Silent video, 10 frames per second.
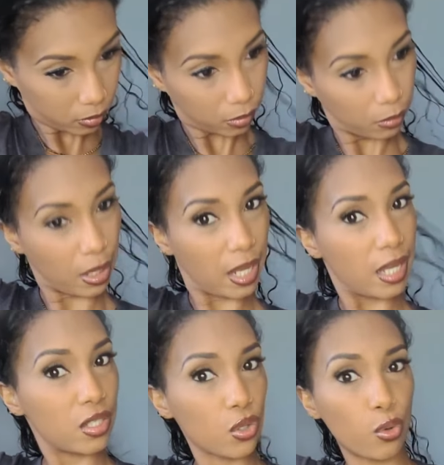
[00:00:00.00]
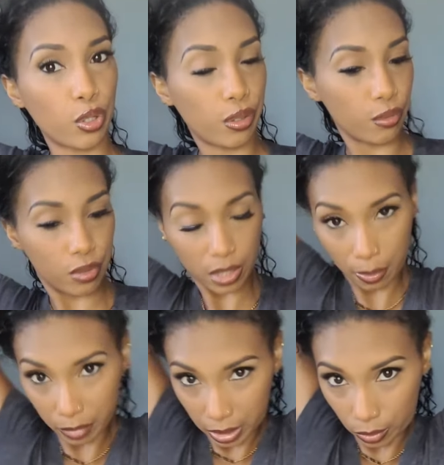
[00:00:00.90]
My hair is going through
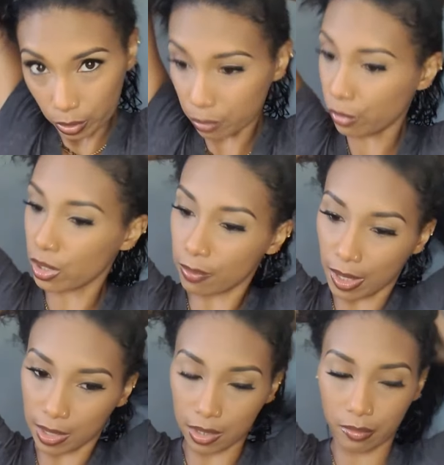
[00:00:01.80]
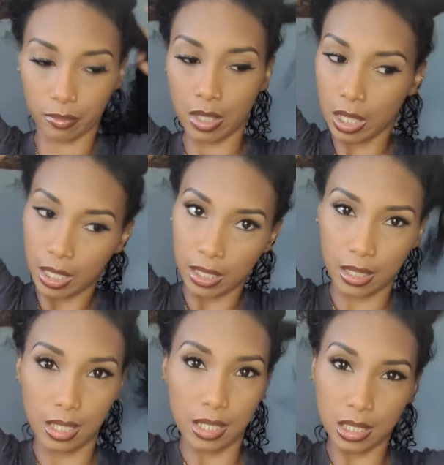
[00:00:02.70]
something with postpartum
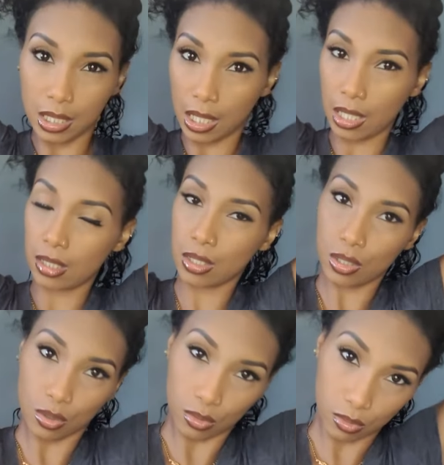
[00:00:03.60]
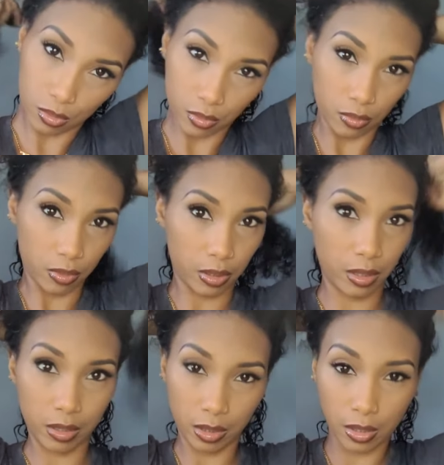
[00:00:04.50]
these days, so
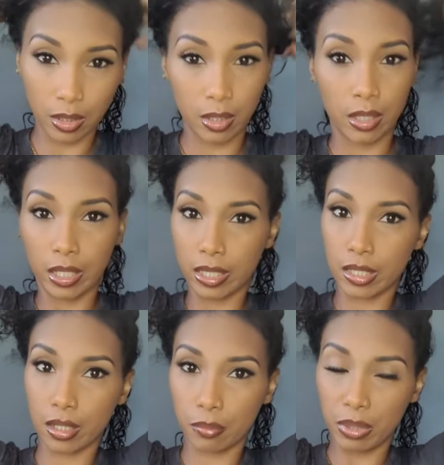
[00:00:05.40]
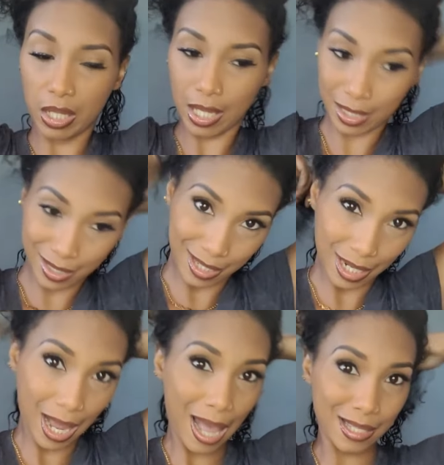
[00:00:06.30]
it's not it
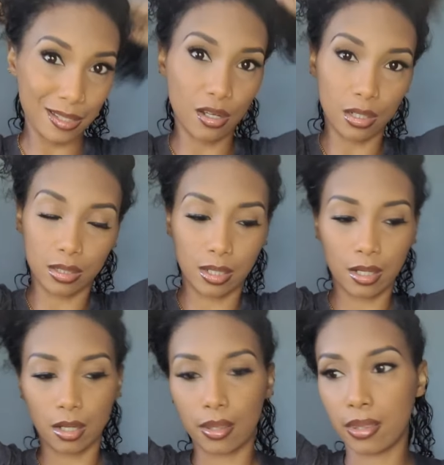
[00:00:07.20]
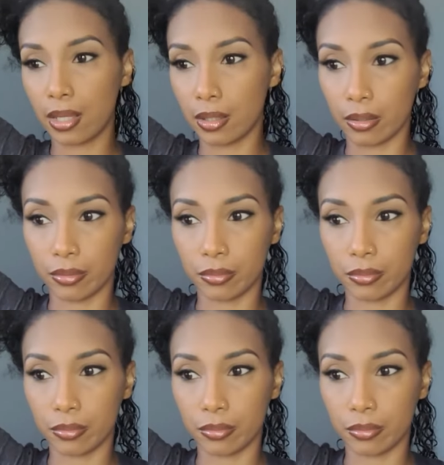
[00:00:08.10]
has gotten a lot thinner.